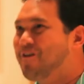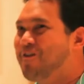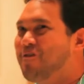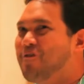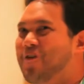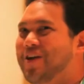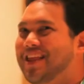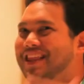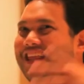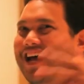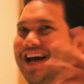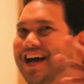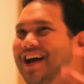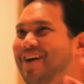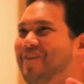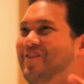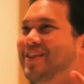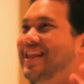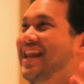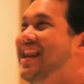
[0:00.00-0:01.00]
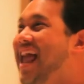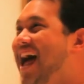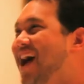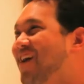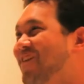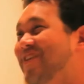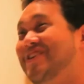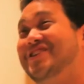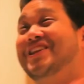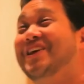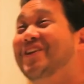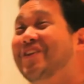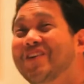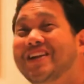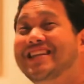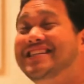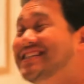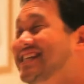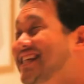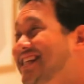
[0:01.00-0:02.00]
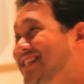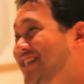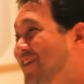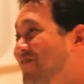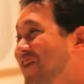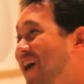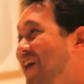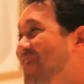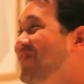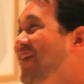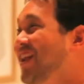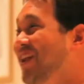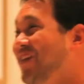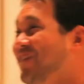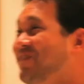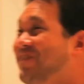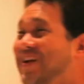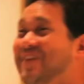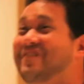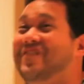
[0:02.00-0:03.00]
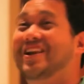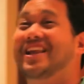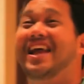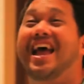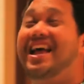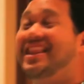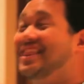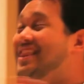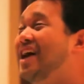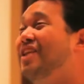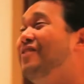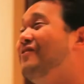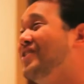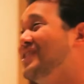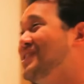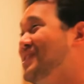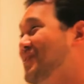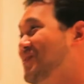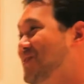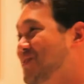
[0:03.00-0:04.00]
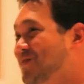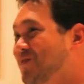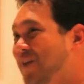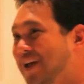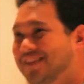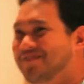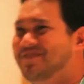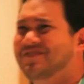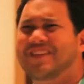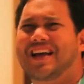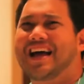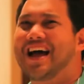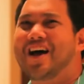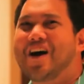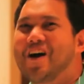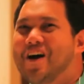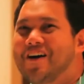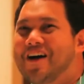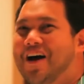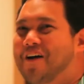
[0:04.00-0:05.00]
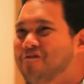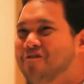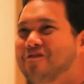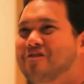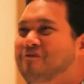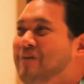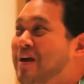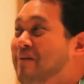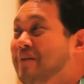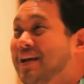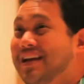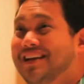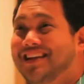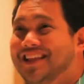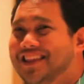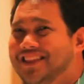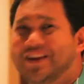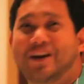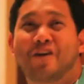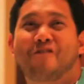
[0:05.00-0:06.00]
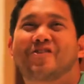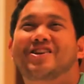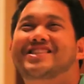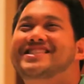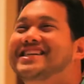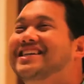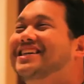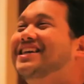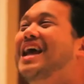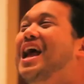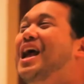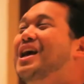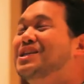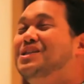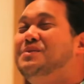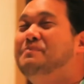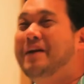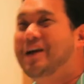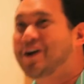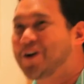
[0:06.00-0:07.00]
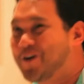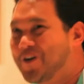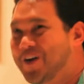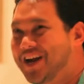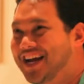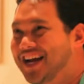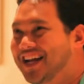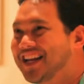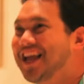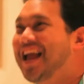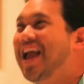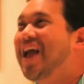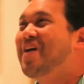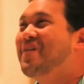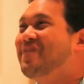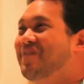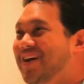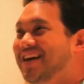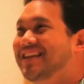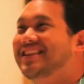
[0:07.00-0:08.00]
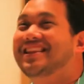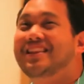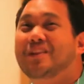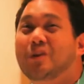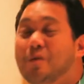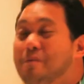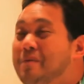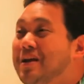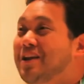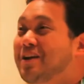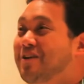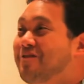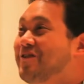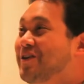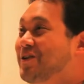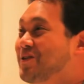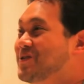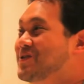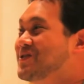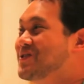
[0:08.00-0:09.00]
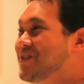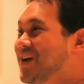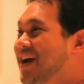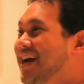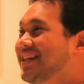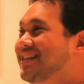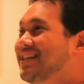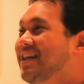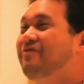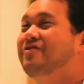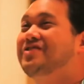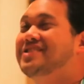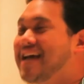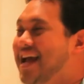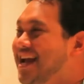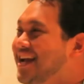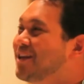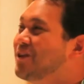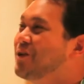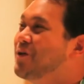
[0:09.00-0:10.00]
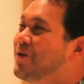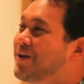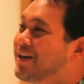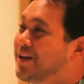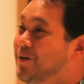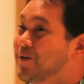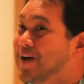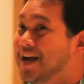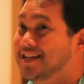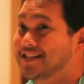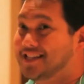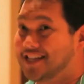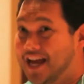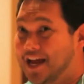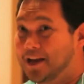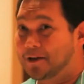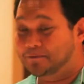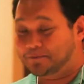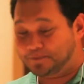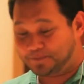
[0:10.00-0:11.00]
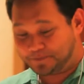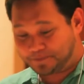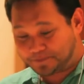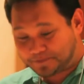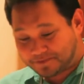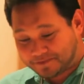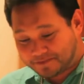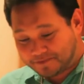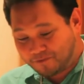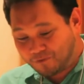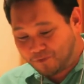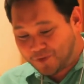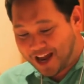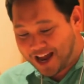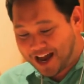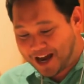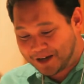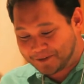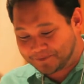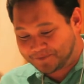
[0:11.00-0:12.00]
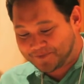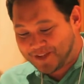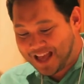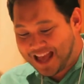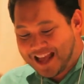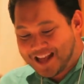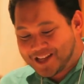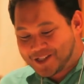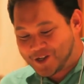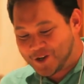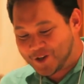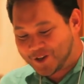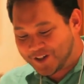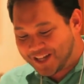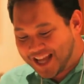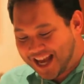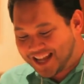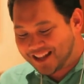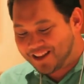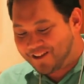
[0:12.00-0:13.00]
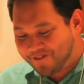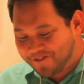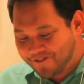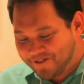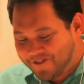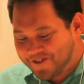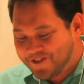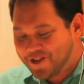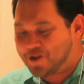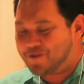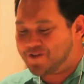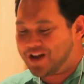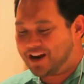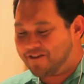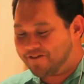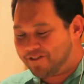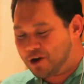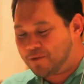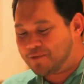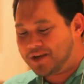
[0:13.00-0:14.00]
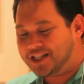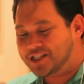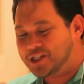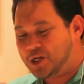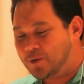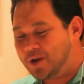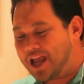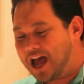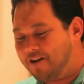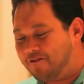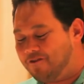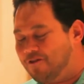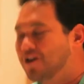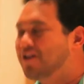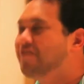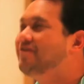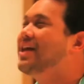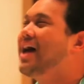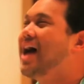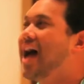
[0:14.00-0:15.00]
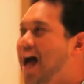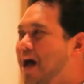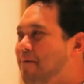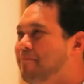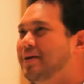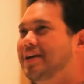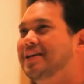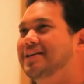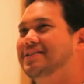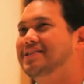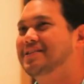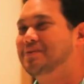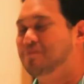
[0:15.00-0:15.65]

with, uh, with a language that only 65 million people, none of us, well, I'm uh, maybe three of us here, speak Korean, but 2 billion views, right? If Psy can do it, you guys can. Um, so today, in, the few, in a few minutes, you will have one of the happiest